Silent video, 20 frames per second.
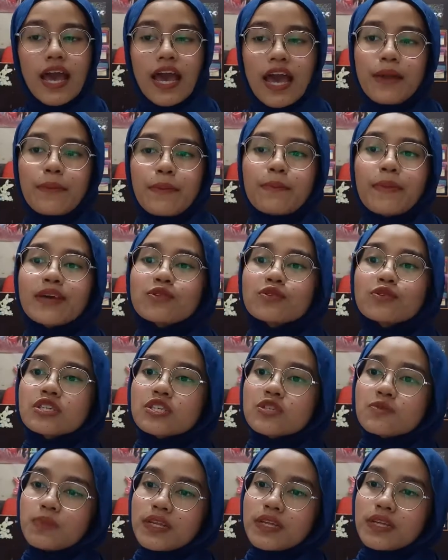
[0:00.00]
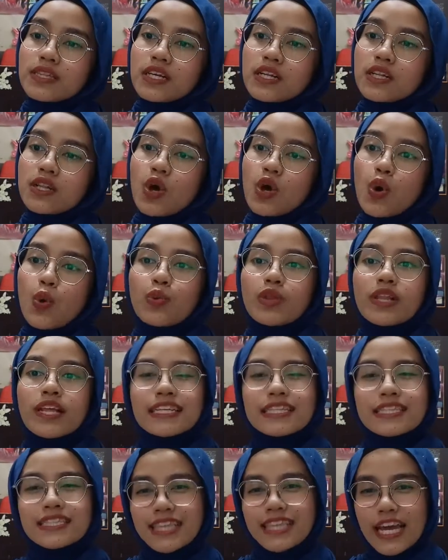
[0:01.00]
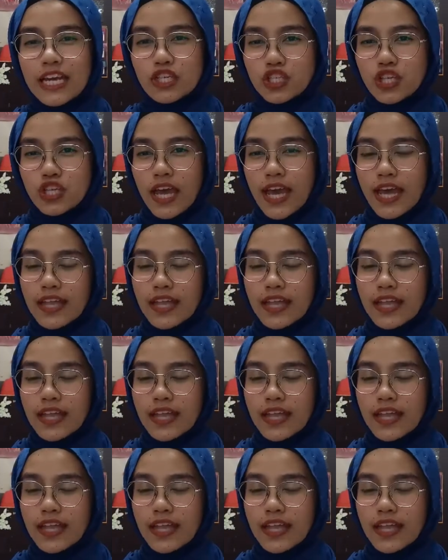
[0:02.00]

and magnetic spindle will attach